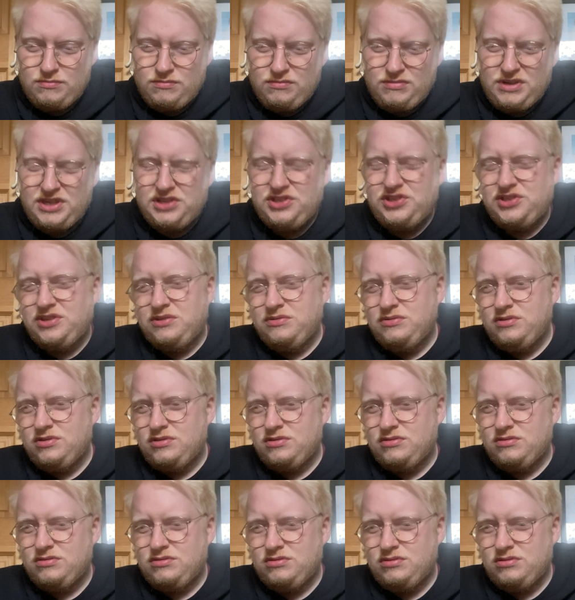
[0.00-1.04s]
mind you,
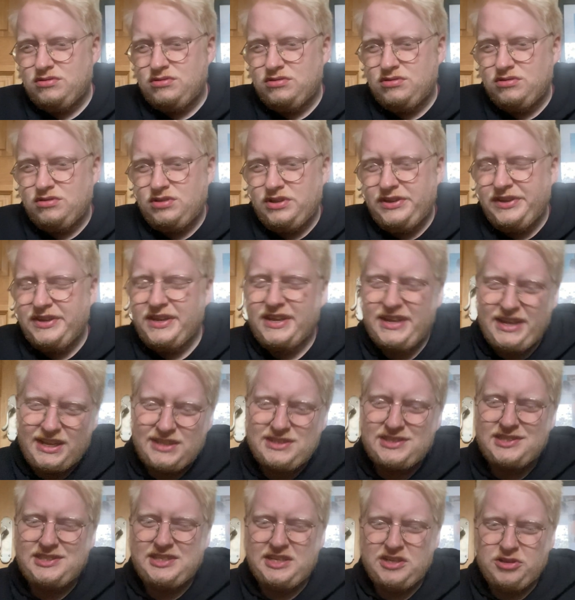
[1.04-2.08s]
you can get
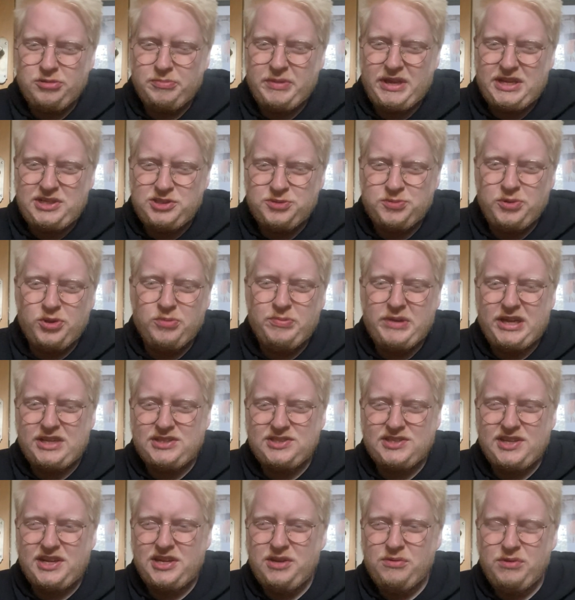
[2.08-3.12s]
steel baseball
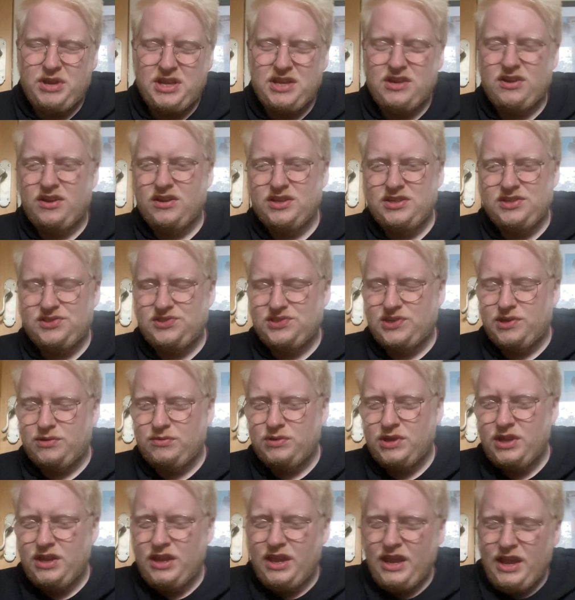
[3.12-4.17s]
bats anyway, can't you? So,
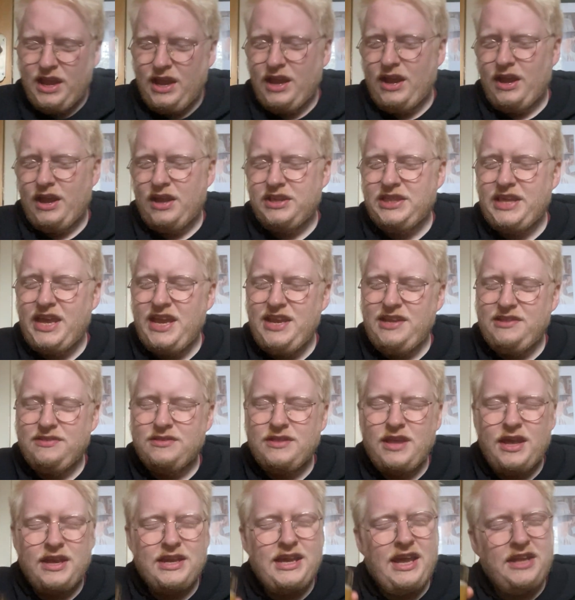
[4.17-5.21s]
are they?
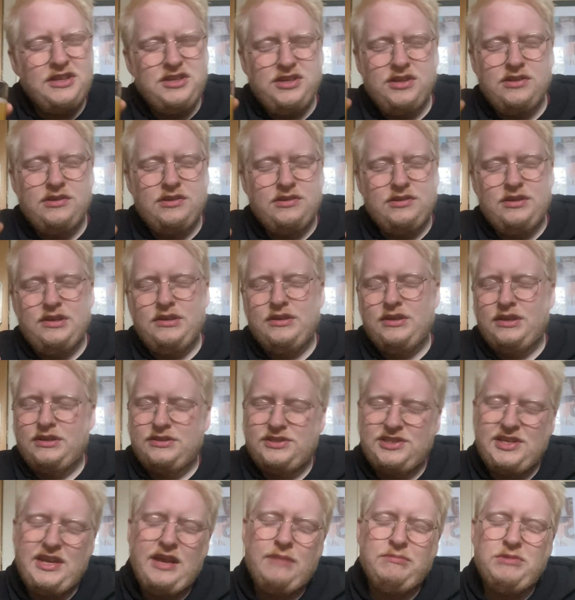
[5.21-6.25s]
Can
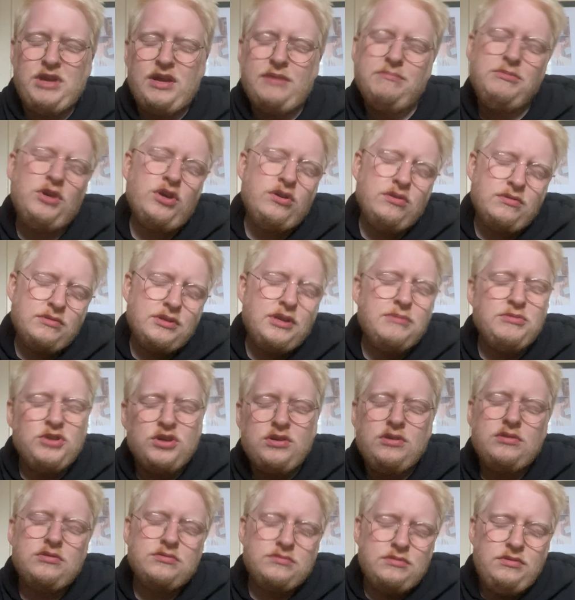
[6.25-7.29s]
see? I'm not. I'm not. I'm
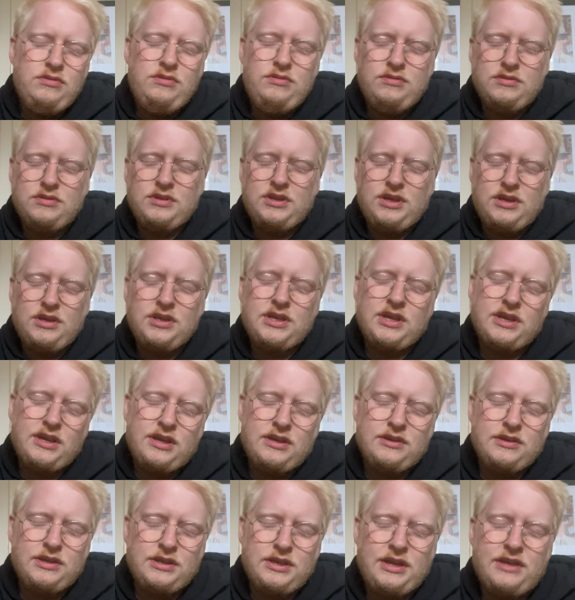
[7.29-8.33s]
not.
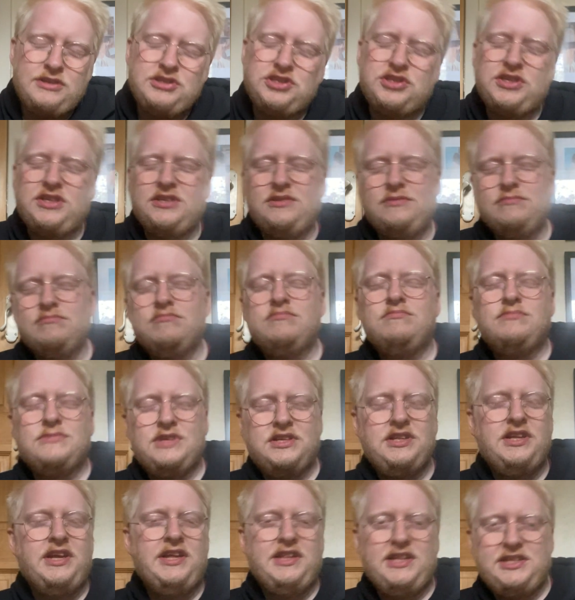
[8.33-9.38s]
As you can
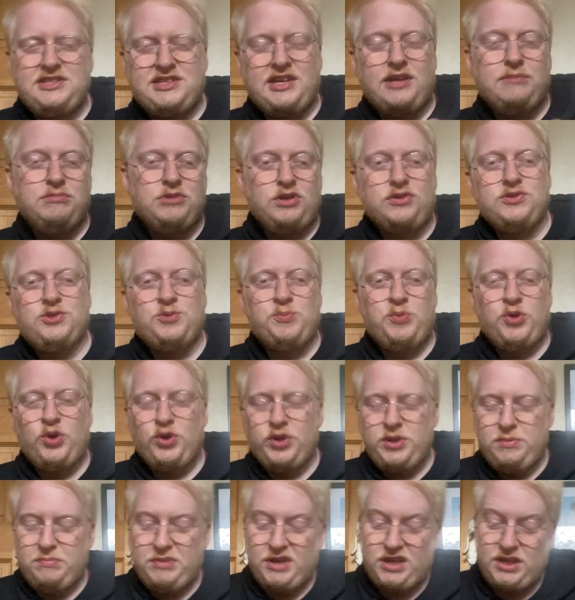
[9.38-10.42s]
clearly tell, I'm not a
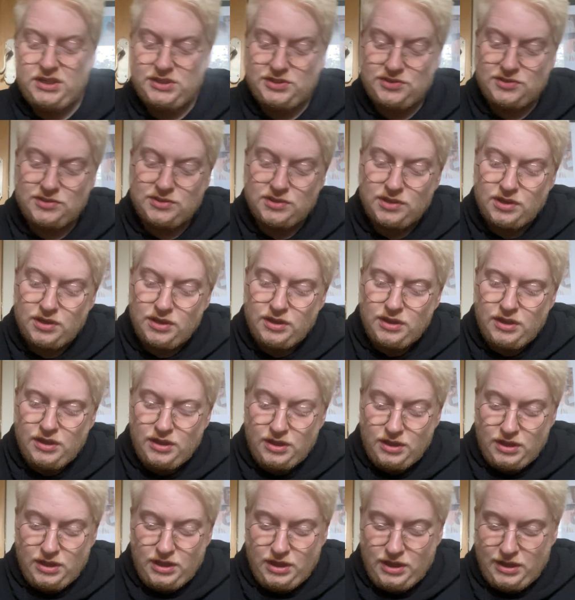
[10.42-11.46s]
sporty person.
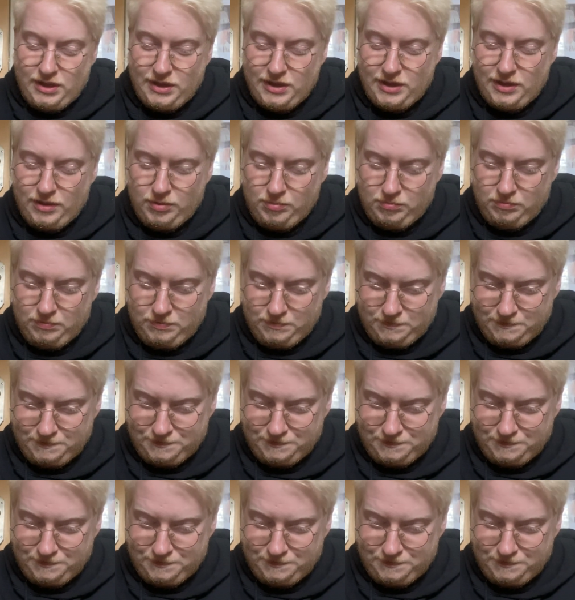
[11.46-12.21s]
Um,